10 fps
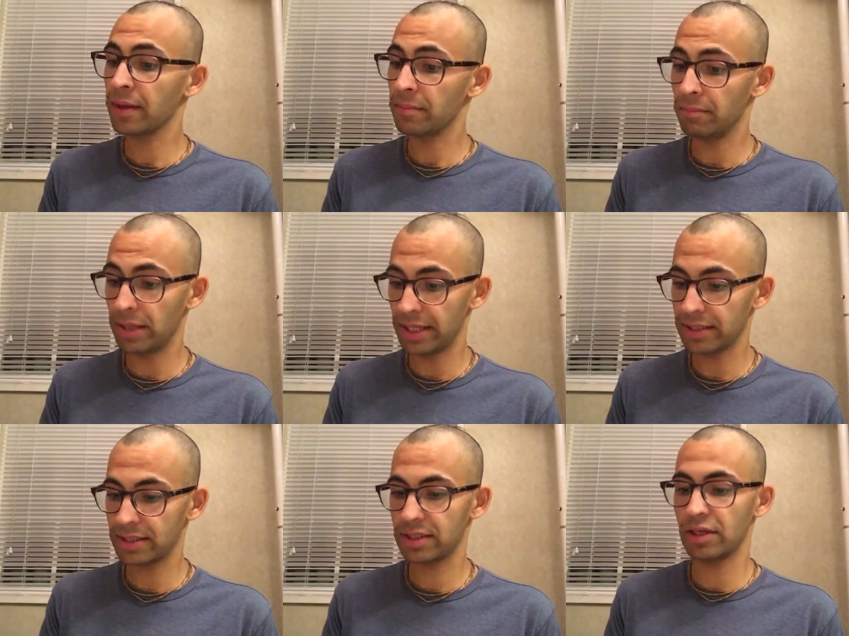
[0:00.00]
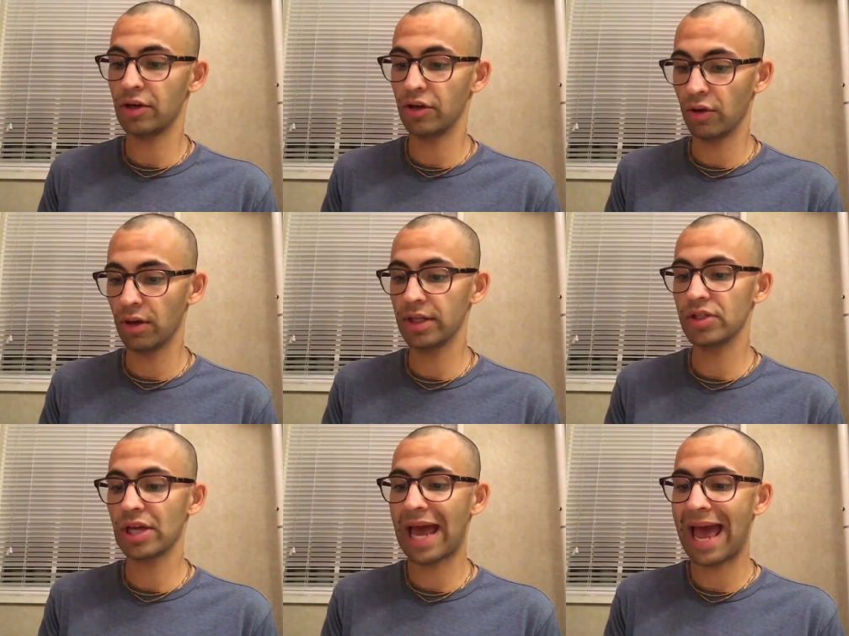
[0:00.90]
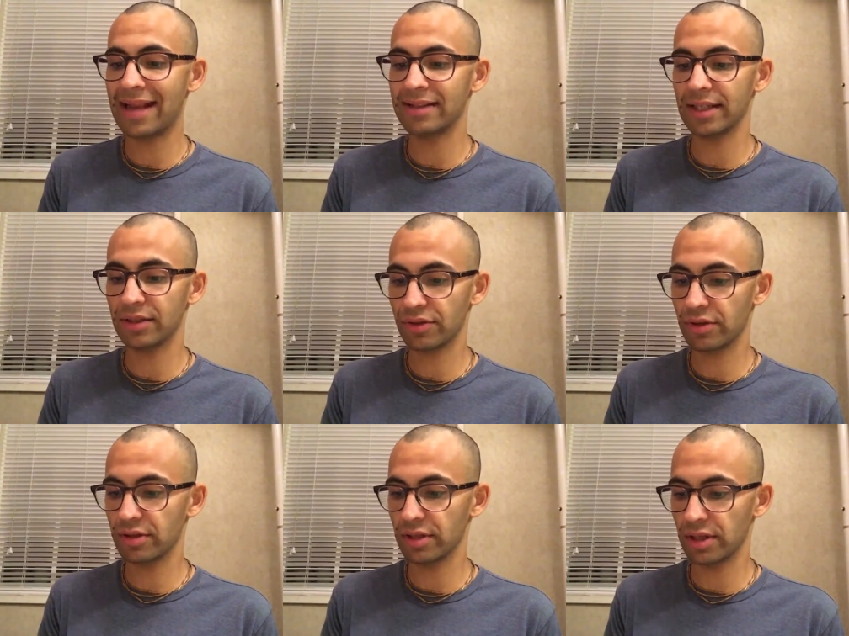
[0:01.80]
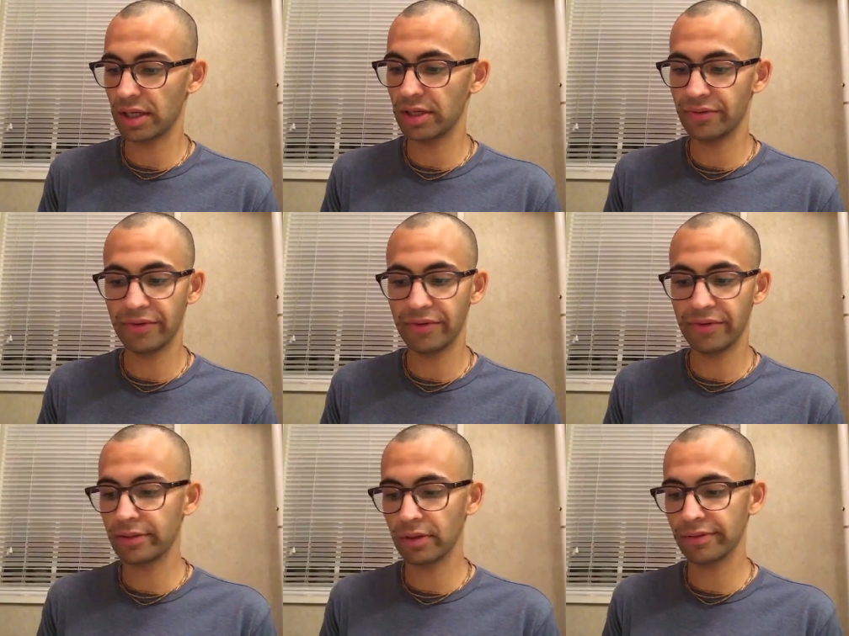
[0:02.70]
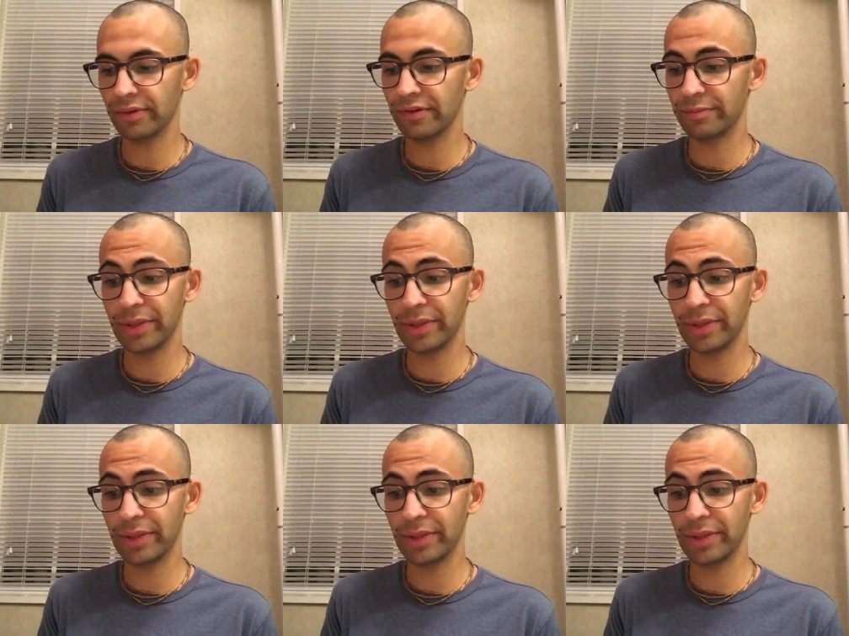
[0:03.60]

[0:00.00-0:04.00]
bliss, knowledge, and eternity. I didn't read that wrong. Full of